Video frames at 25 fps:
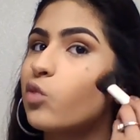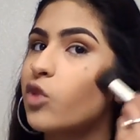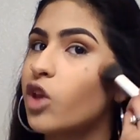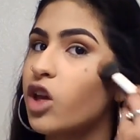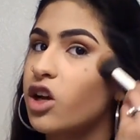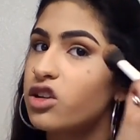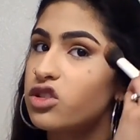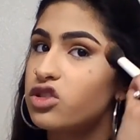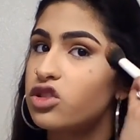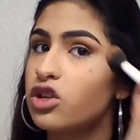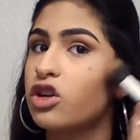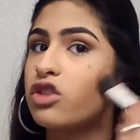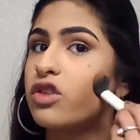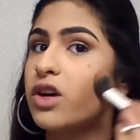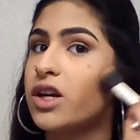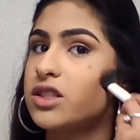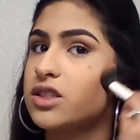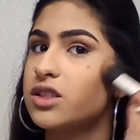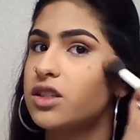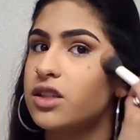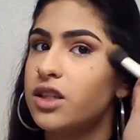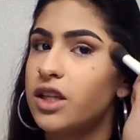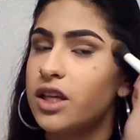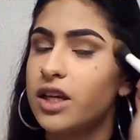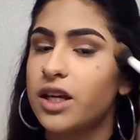It's so crazy
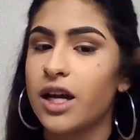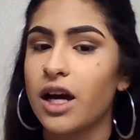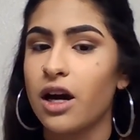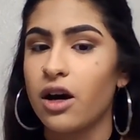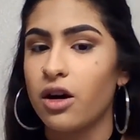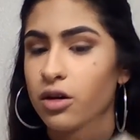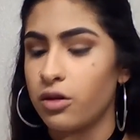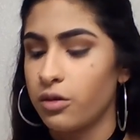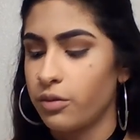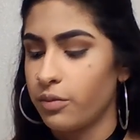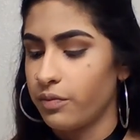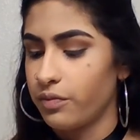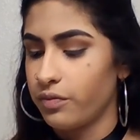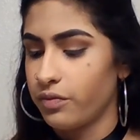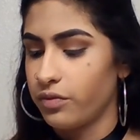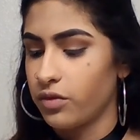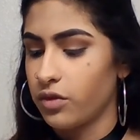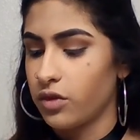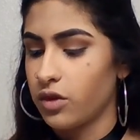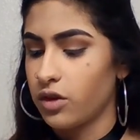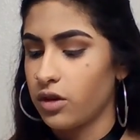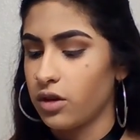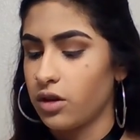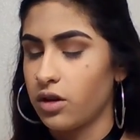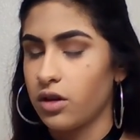to think how
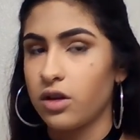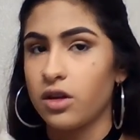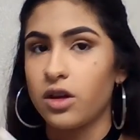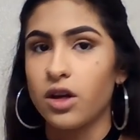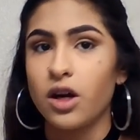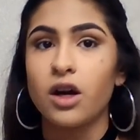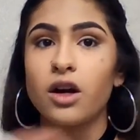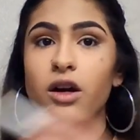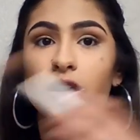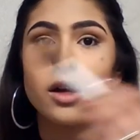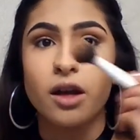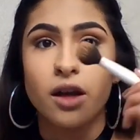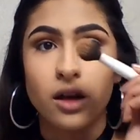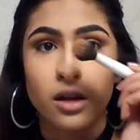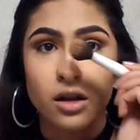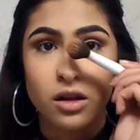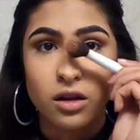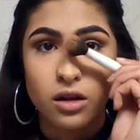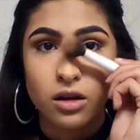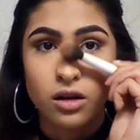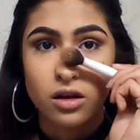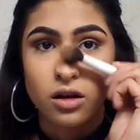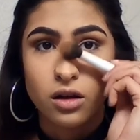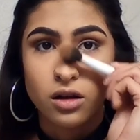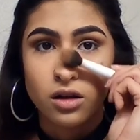young
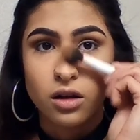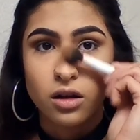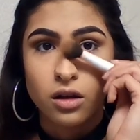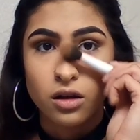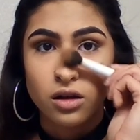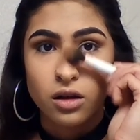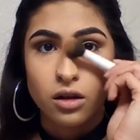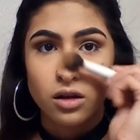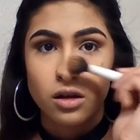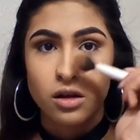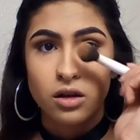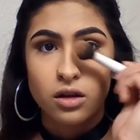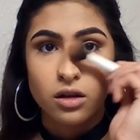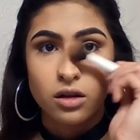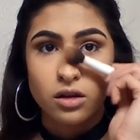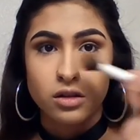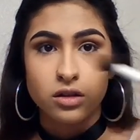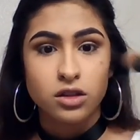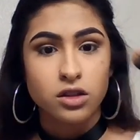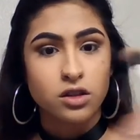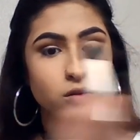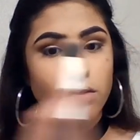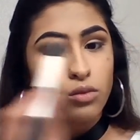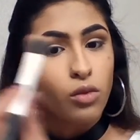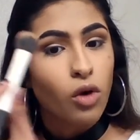and
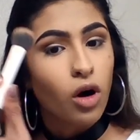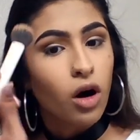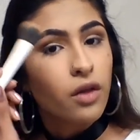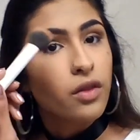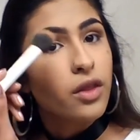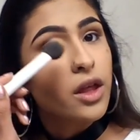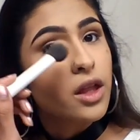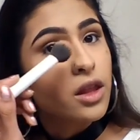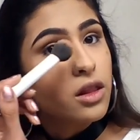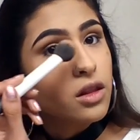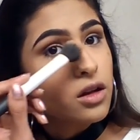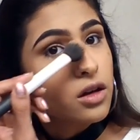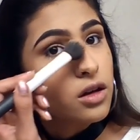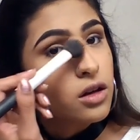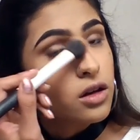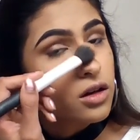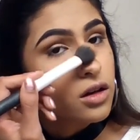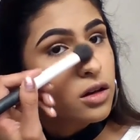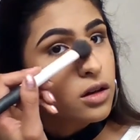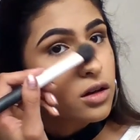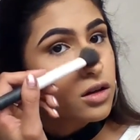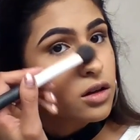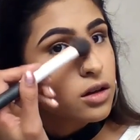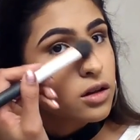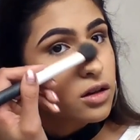small they look
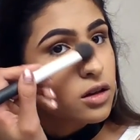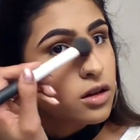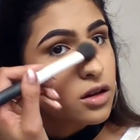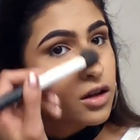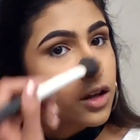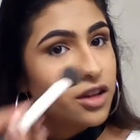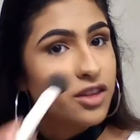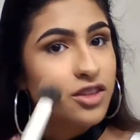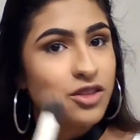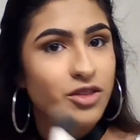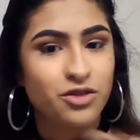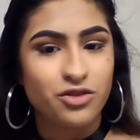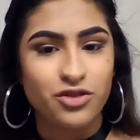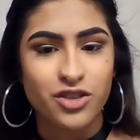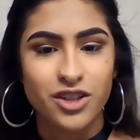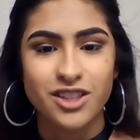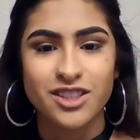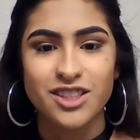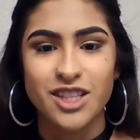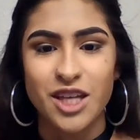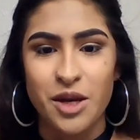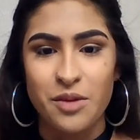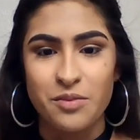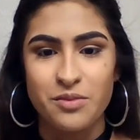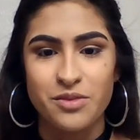in the first
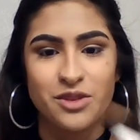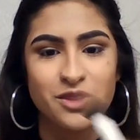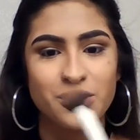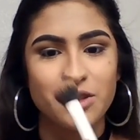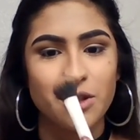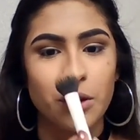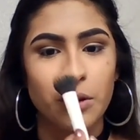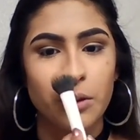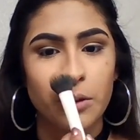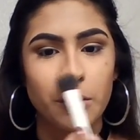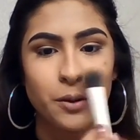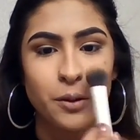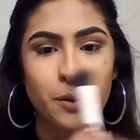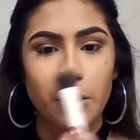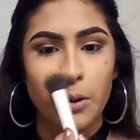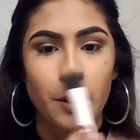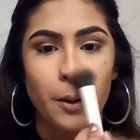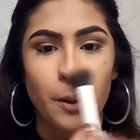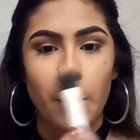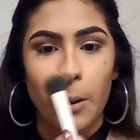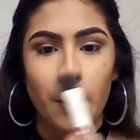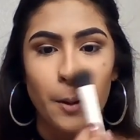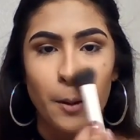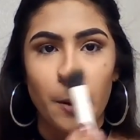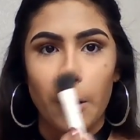episode,
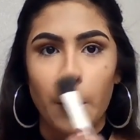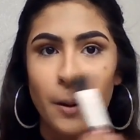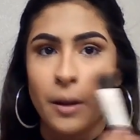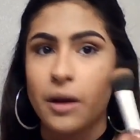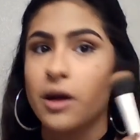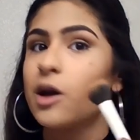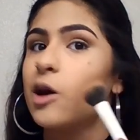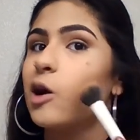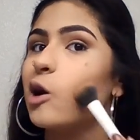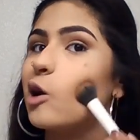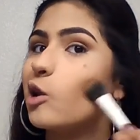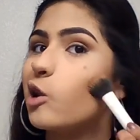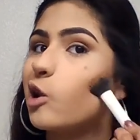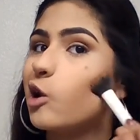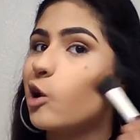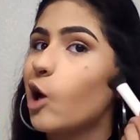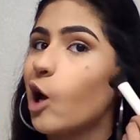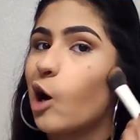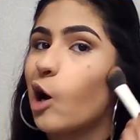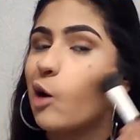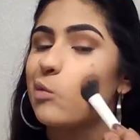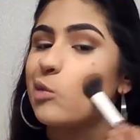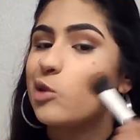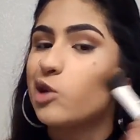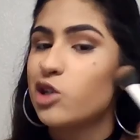and then
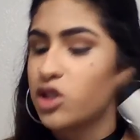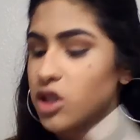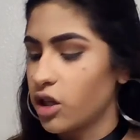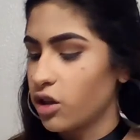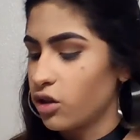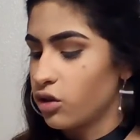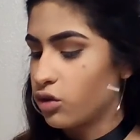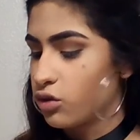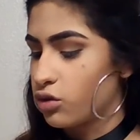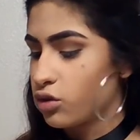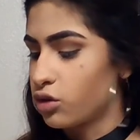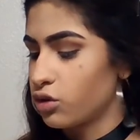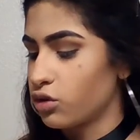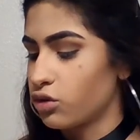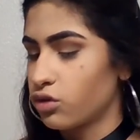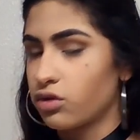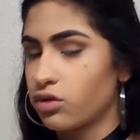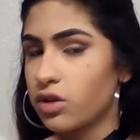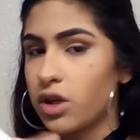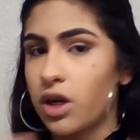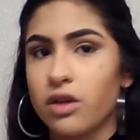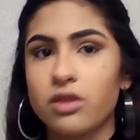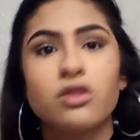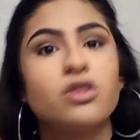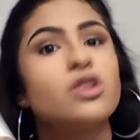how much they grew
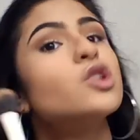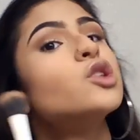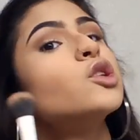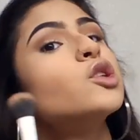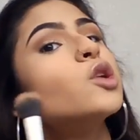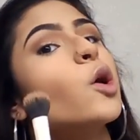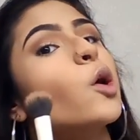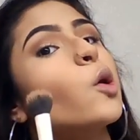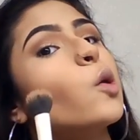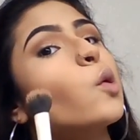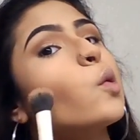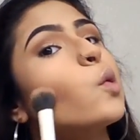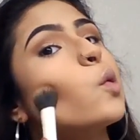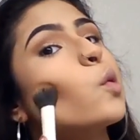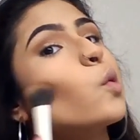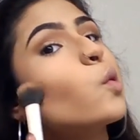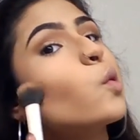throughout the show.